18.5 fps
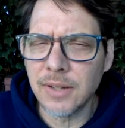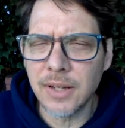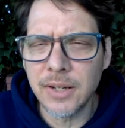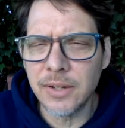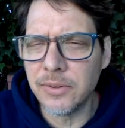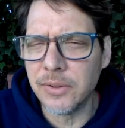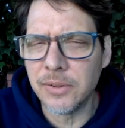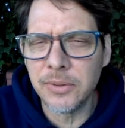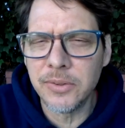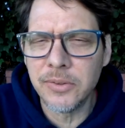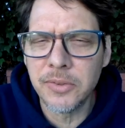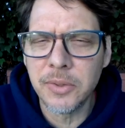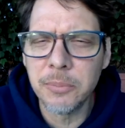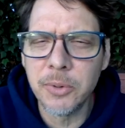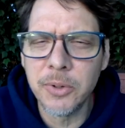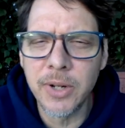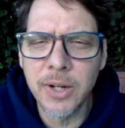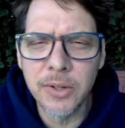don't know, it's
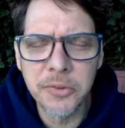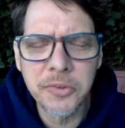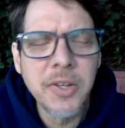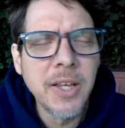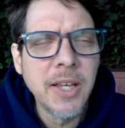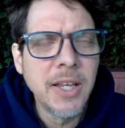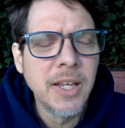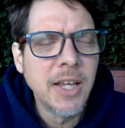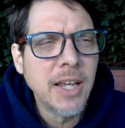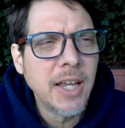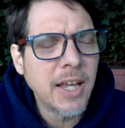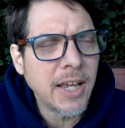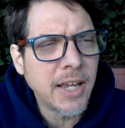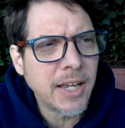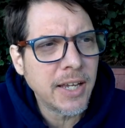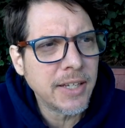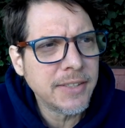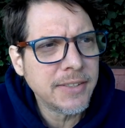somewhere else.
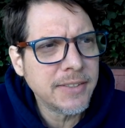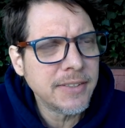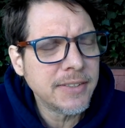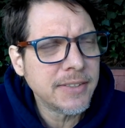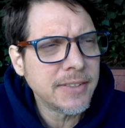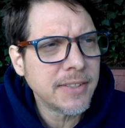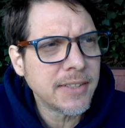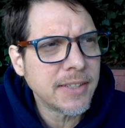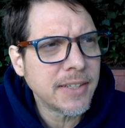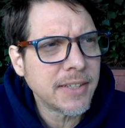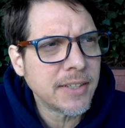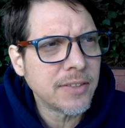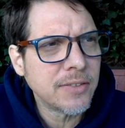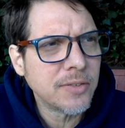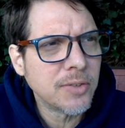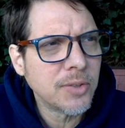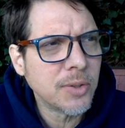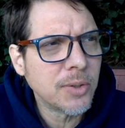And
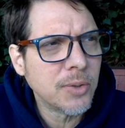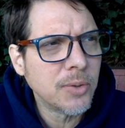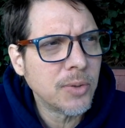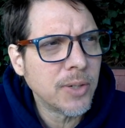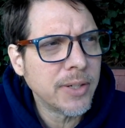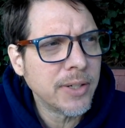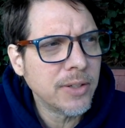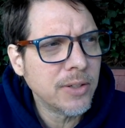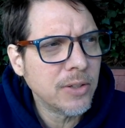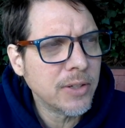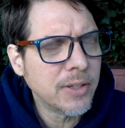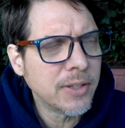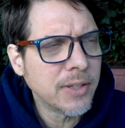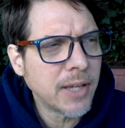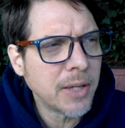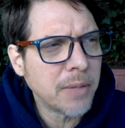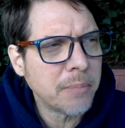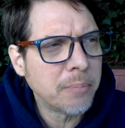so I didn't look at
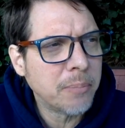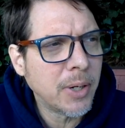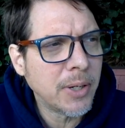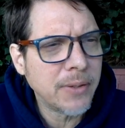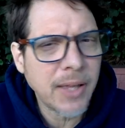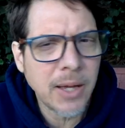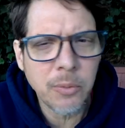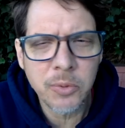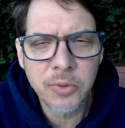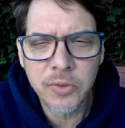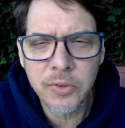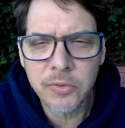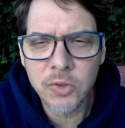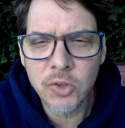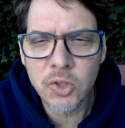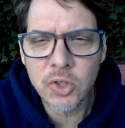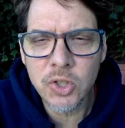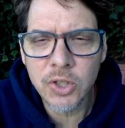that, but that was the
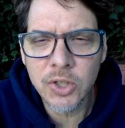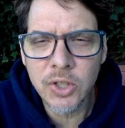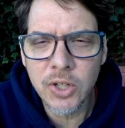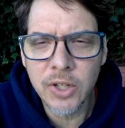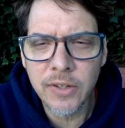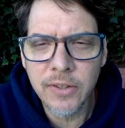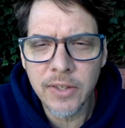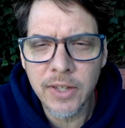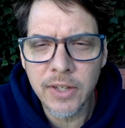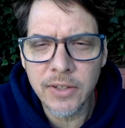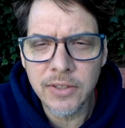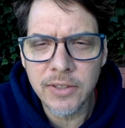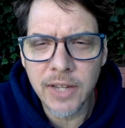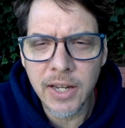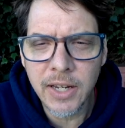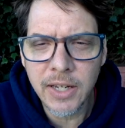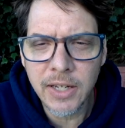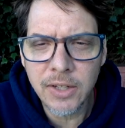version that
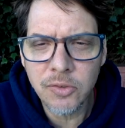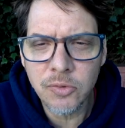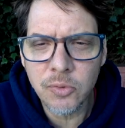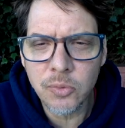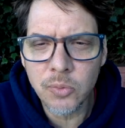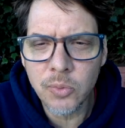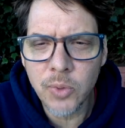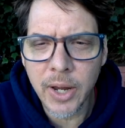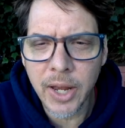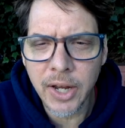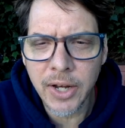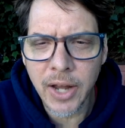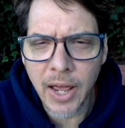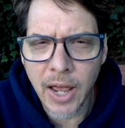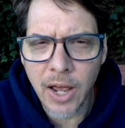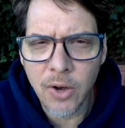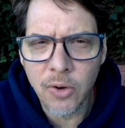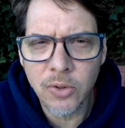Dave
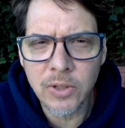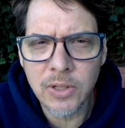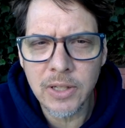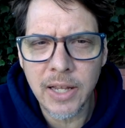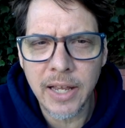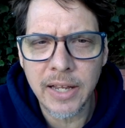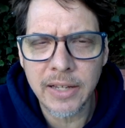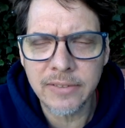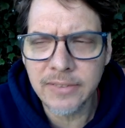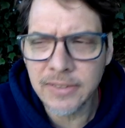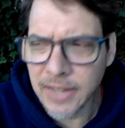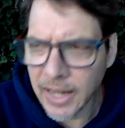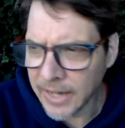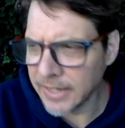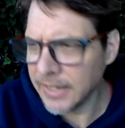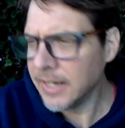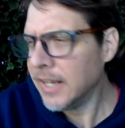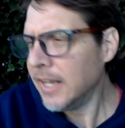read out last
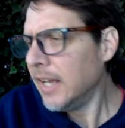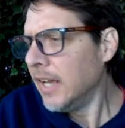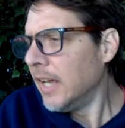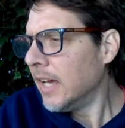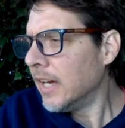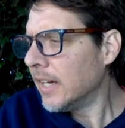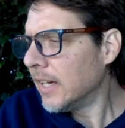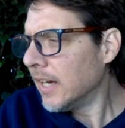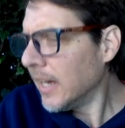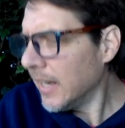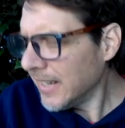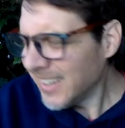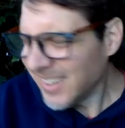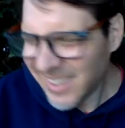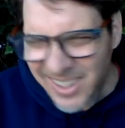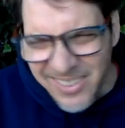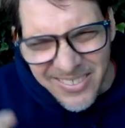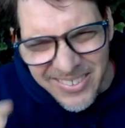night. I
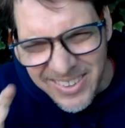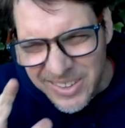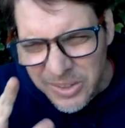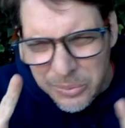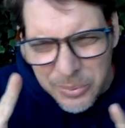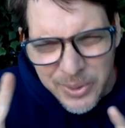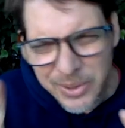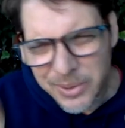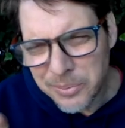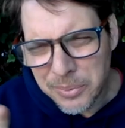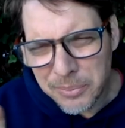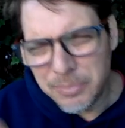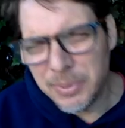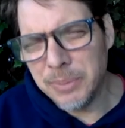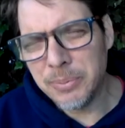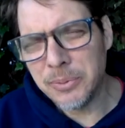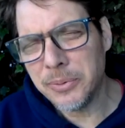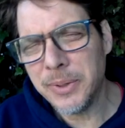get a little weird when
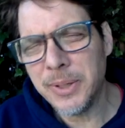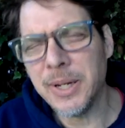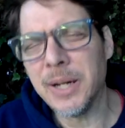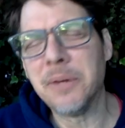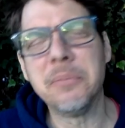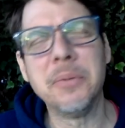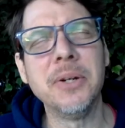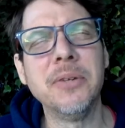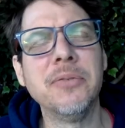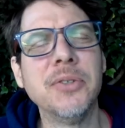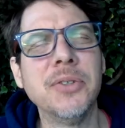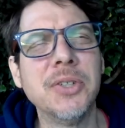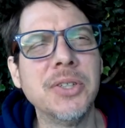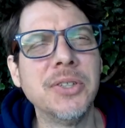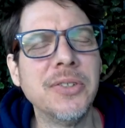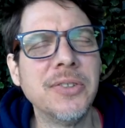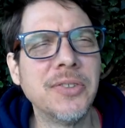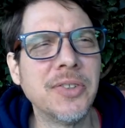people read out my
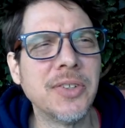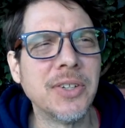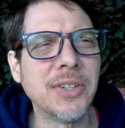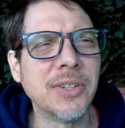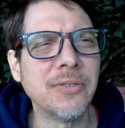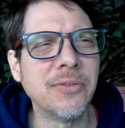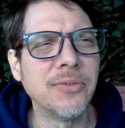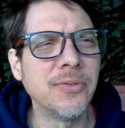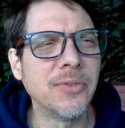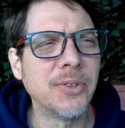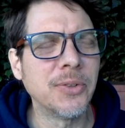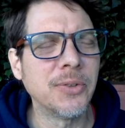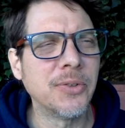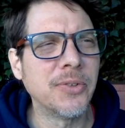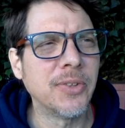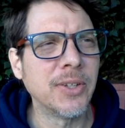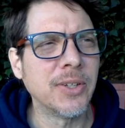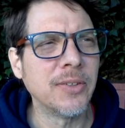versions of
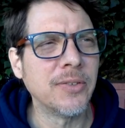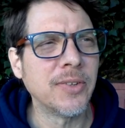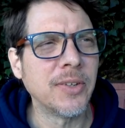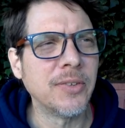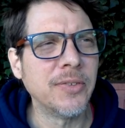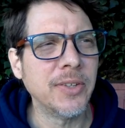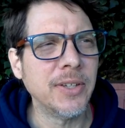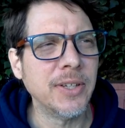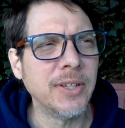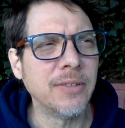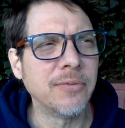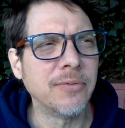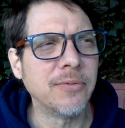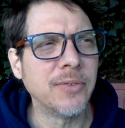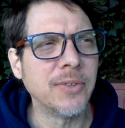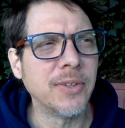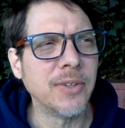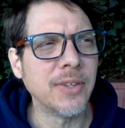those things as
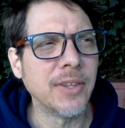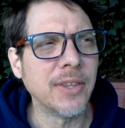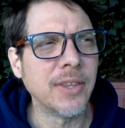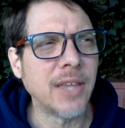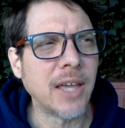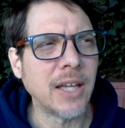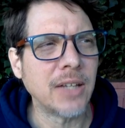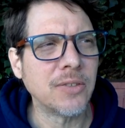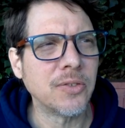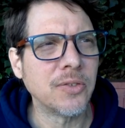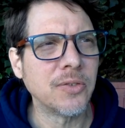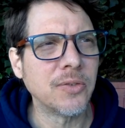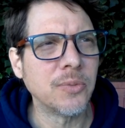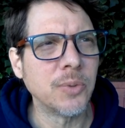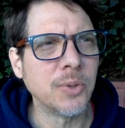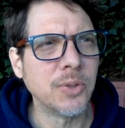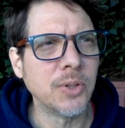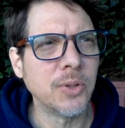if that's
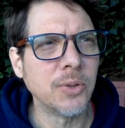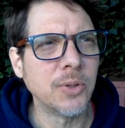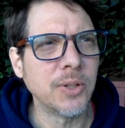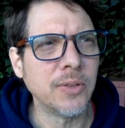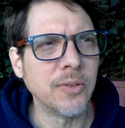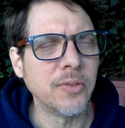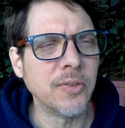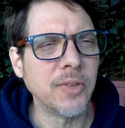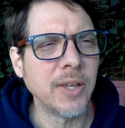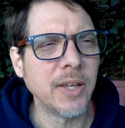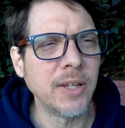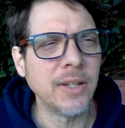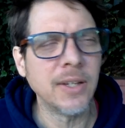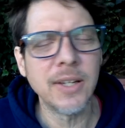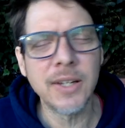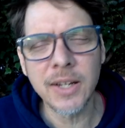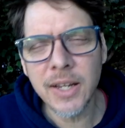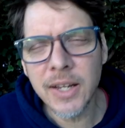what Dogen
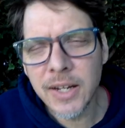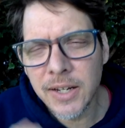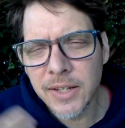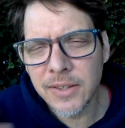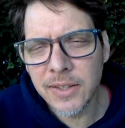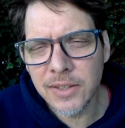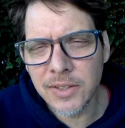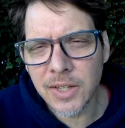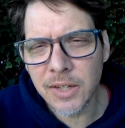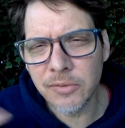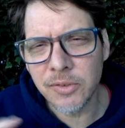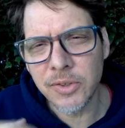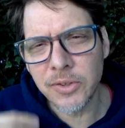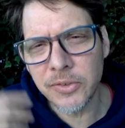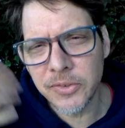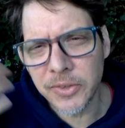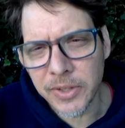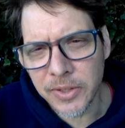said, and I think Dave
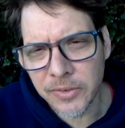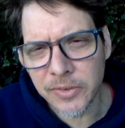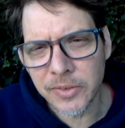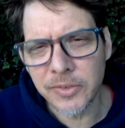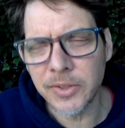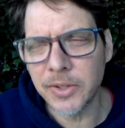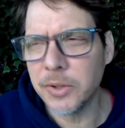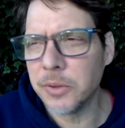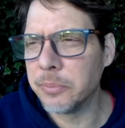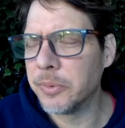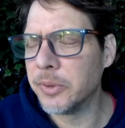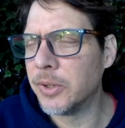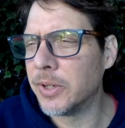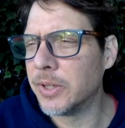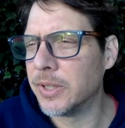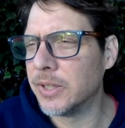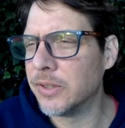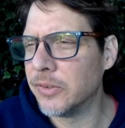understands this, and I hope
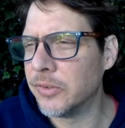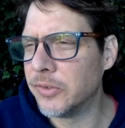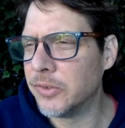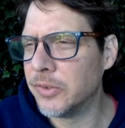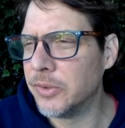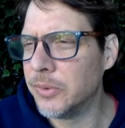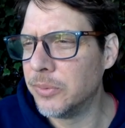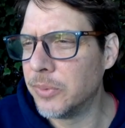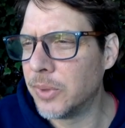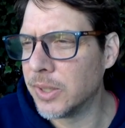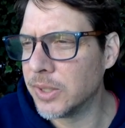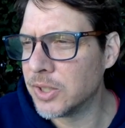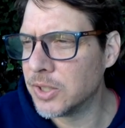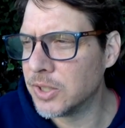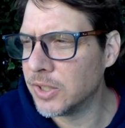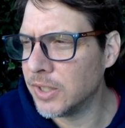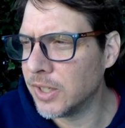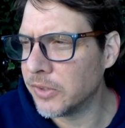the audience who
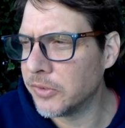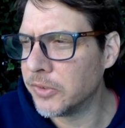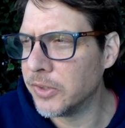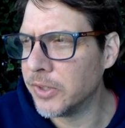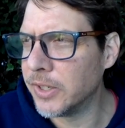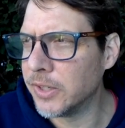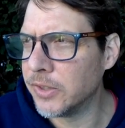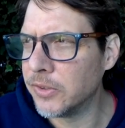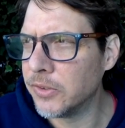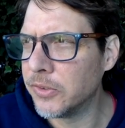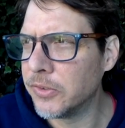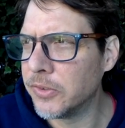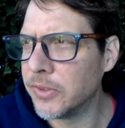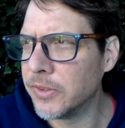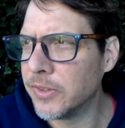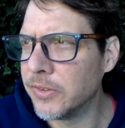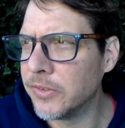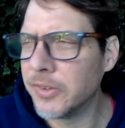watched yesterday
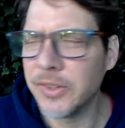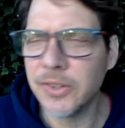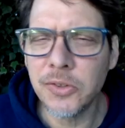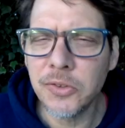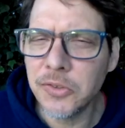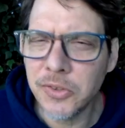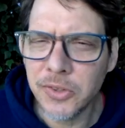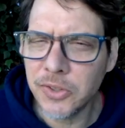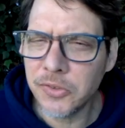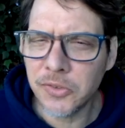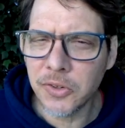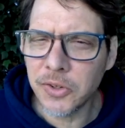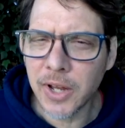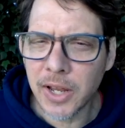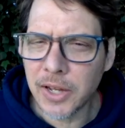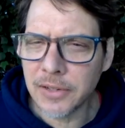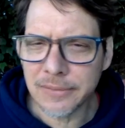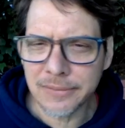understood this, that these are
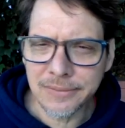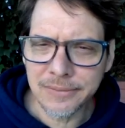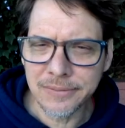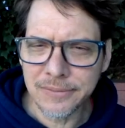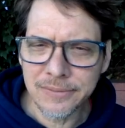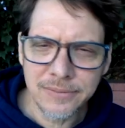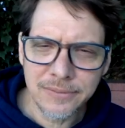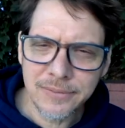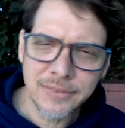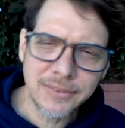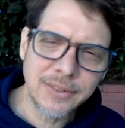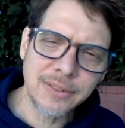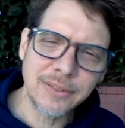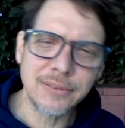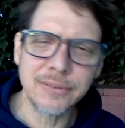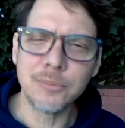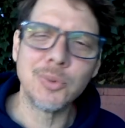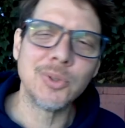not,
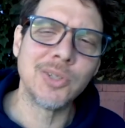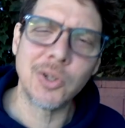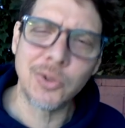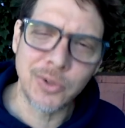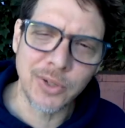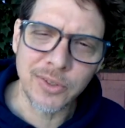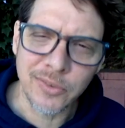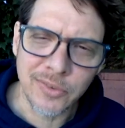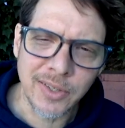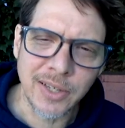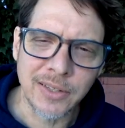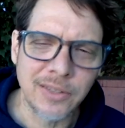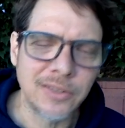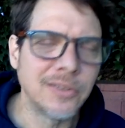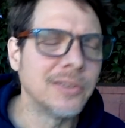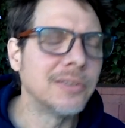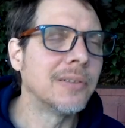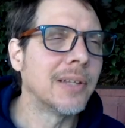this isn't what Dogen said.
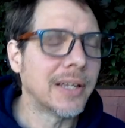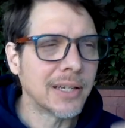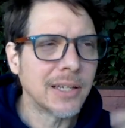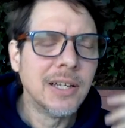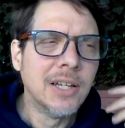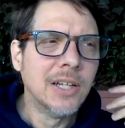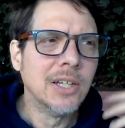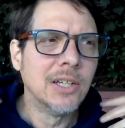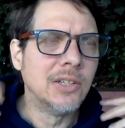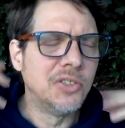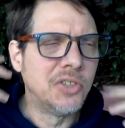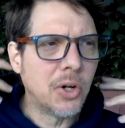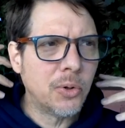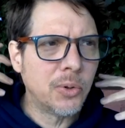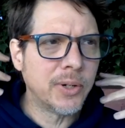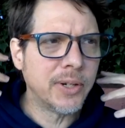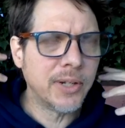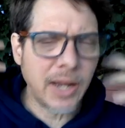This is like
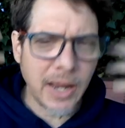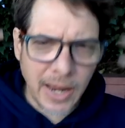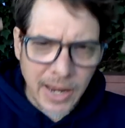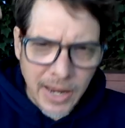Dogen